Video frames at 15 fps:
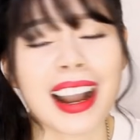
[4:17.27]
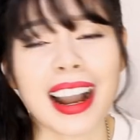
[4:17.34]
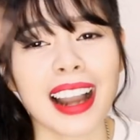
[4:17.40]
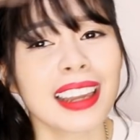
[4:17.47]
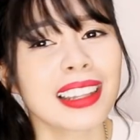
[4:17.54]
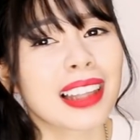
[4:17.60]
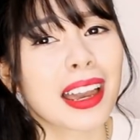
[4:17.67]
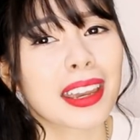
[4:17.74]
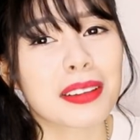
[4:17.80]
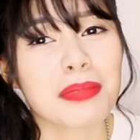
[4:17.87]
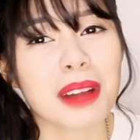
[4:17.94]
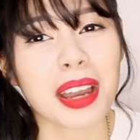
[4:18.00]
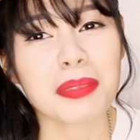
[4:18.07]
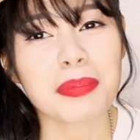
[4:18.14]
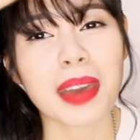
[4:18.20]
I like
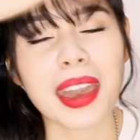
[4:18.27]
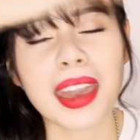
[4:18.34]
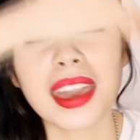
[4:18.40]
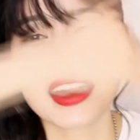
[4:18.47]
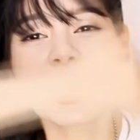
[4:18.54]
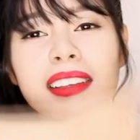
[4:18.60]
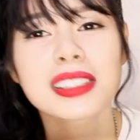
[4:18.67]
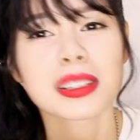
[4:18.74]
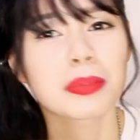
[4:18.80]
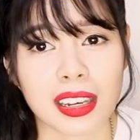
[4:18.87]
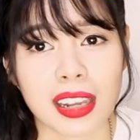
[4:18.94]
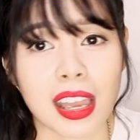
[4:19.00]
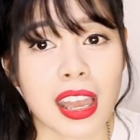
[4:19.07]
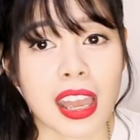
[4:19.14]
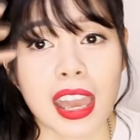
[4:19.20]
my bangs
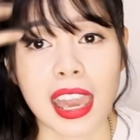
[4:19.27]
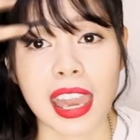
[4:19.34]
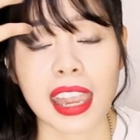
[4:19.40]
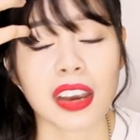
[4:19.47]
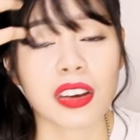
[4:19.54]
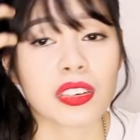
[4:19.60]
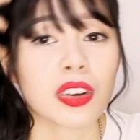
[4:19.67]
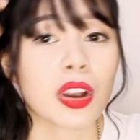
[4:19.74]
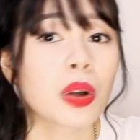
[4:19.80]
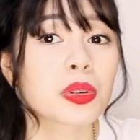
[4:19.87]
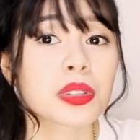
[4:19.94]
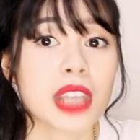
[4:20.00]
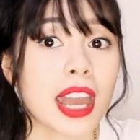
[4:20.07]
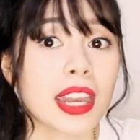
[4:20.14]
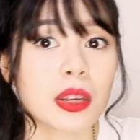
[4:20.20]
and hair
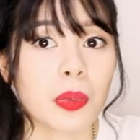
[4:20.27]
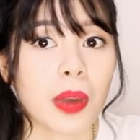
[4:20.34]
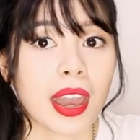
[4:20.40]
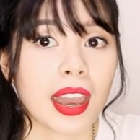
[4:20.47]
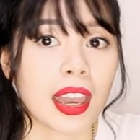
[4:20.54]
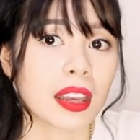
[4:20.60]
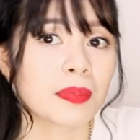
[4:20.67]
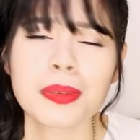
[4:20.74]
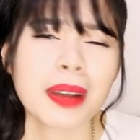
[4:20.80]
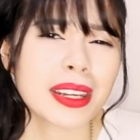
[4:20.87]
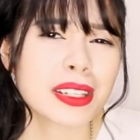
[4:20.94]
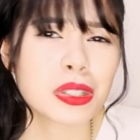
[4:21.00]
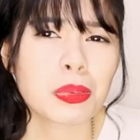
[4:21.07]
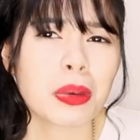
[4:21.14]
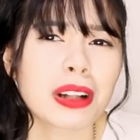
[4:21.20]
grows anyway, so
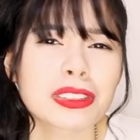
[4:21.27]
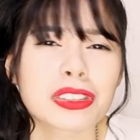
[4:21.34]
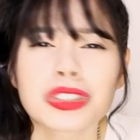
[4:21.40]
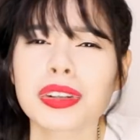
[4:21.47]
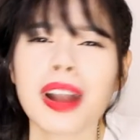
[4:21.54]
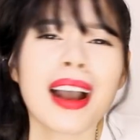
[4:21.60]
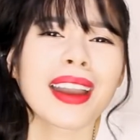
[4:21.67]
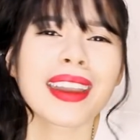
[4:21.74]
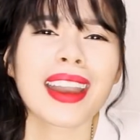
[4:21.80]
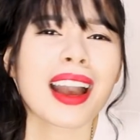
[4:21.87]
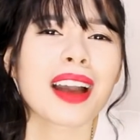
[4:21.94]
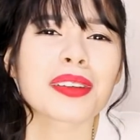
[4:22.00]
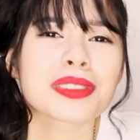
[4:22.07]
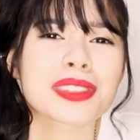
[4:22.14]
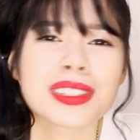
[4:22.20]
might as well try
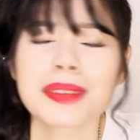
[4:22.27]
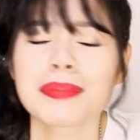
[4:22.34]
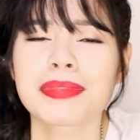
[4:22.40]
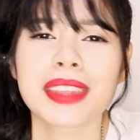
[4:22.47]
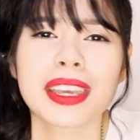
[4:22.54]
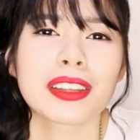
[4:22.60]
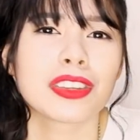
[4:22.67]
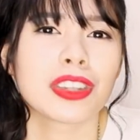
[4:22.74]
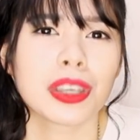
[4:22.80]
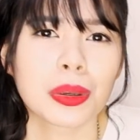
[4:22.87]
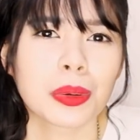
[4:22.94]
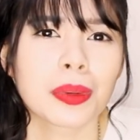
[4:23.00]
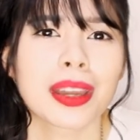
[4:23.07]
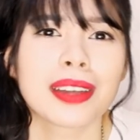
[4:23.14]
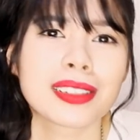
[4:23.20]
out something
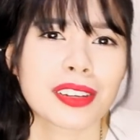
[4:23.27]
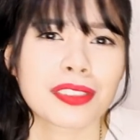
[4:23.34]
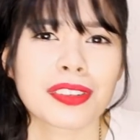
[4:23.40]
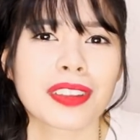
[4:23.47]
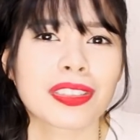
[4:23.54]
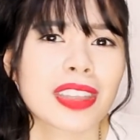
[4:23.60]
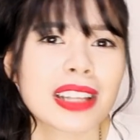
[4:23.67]
new and different.